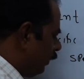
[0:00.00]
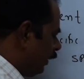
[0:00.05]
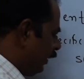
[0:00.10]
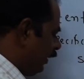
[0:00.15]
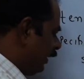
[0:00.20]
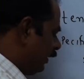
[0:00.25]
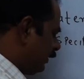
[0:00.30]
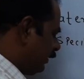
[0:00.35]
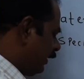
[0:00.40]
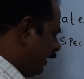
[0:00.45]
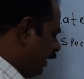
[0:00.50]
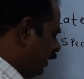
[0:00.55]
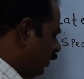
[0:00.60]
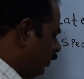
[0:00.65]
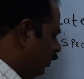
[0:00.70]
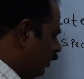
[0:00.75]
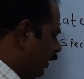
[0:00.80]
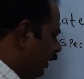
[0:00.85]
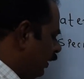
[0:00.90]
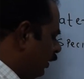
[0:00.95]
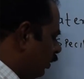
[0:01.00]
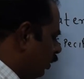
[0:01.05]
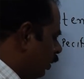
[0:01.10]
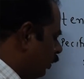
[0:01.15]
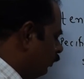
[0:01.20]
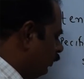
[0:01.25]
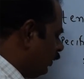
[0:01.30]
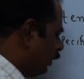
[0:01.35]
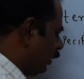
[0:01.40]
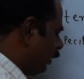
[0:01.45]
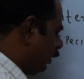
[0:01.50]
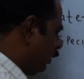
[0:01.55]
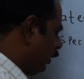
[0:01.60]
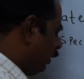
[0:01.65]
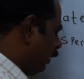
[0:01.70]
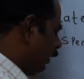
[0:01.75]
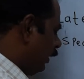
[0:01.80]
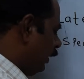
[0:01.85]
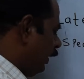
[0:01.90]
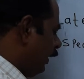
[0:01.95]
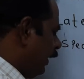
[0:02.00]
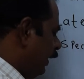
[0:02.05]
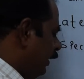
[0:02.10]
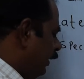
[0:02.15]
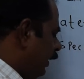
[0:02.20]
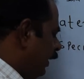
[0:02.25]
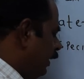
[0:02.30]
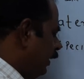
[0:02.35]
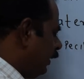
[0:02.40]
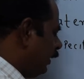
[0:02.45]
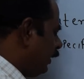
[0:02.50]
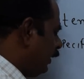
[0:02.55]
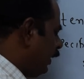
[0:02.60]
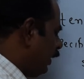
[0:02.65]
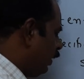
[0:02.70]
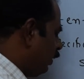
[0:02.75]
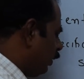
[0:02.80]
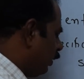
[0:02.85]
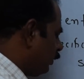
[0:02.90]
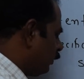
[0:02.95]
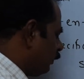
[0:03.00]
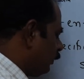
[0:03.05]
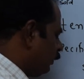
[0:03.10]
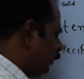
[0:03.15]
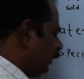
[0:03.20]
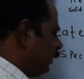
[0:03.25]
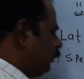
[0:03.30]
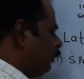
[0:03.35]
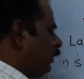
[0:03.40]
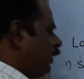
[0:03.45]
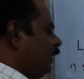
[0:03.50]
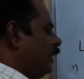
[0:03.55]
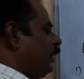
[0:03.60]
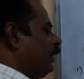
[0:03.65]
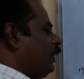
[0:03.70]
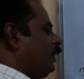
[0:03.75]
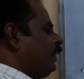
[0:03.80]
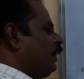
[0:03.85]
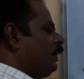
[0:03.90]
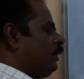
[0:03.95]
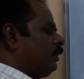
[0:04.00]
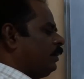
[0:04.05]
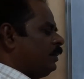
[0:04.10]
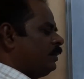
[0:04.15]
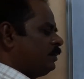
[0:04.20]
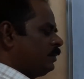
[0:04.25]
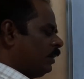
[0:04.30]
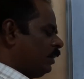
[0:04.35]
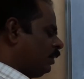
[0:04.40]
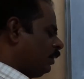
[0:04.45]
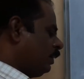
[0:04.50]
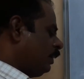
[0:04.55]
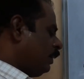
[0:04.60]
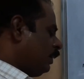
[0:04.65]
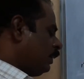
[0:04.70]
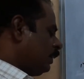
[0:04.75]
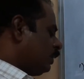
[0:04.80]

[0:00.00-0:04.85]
But SI unit of the latent heat of specific latent heat is a